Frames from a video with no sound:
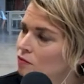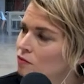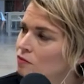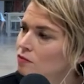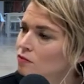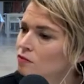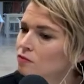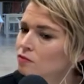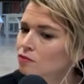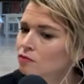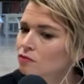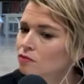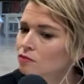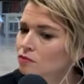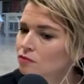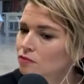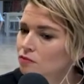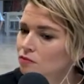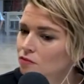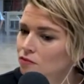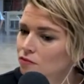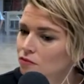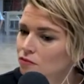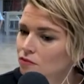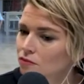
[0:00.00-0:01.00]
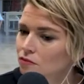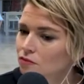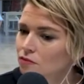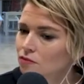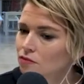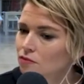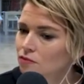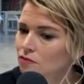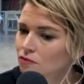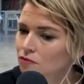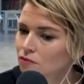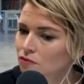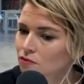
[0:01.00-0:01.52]

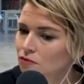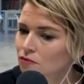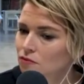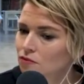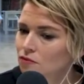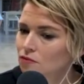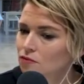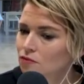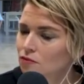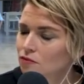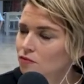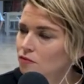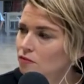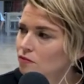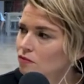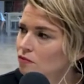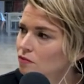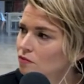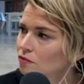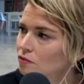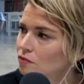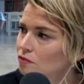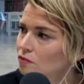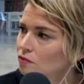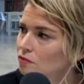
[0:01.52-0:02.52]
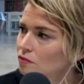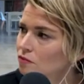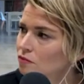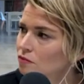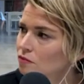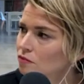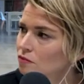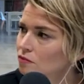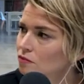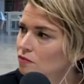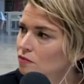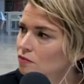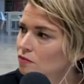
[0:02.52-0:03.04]

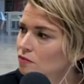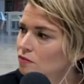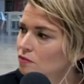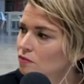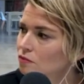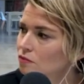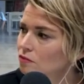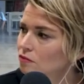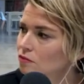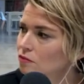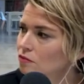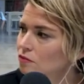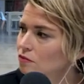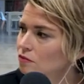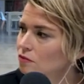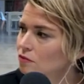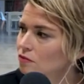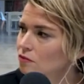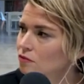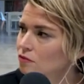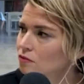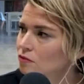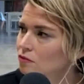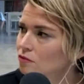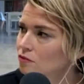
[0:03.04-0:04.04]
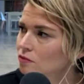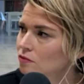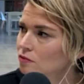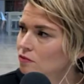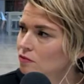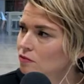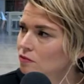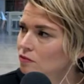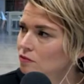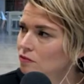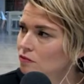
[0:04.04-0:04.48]
No words are spoken by the person on screen.